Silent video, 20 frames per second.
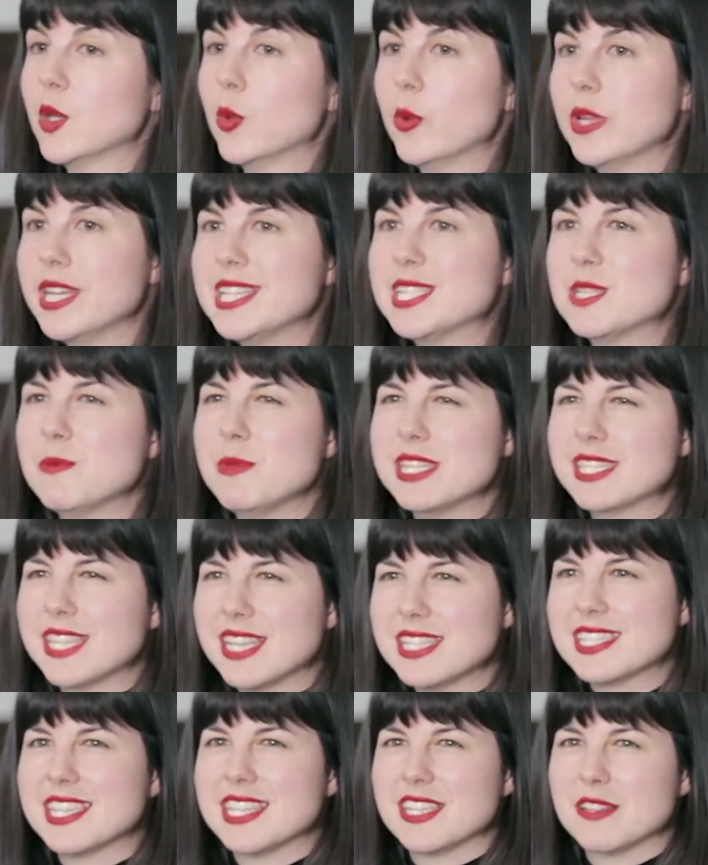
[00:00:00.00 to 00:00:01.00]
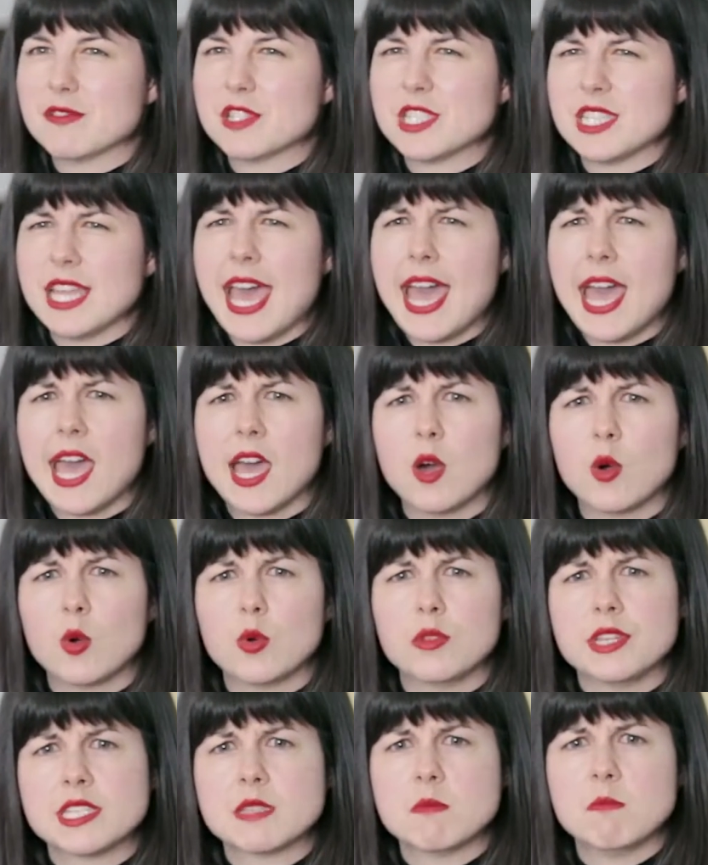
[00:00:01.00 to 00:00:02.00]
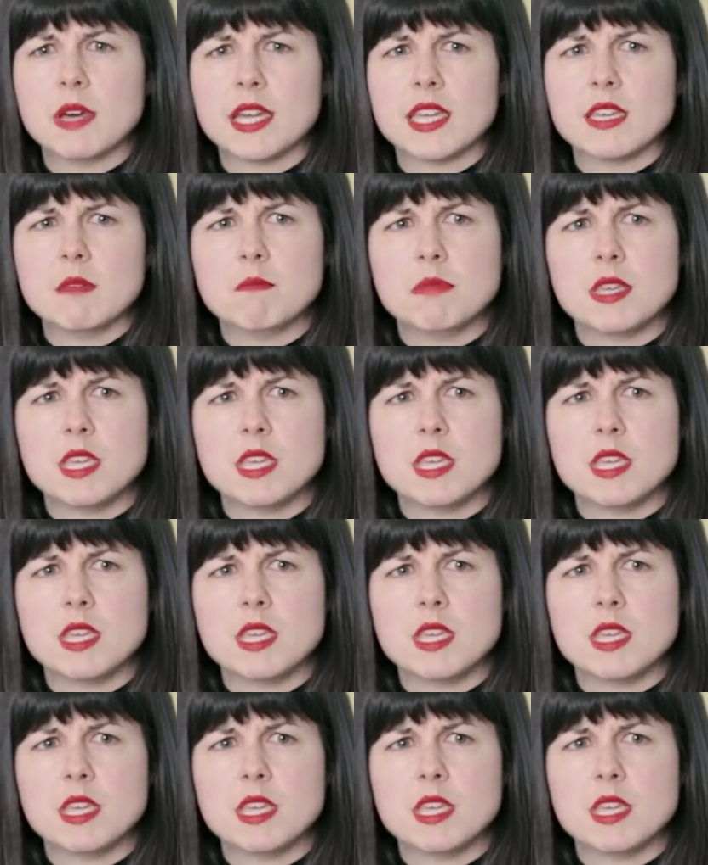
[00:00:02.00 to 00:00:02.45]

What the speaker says: we need to be sensitive to how this might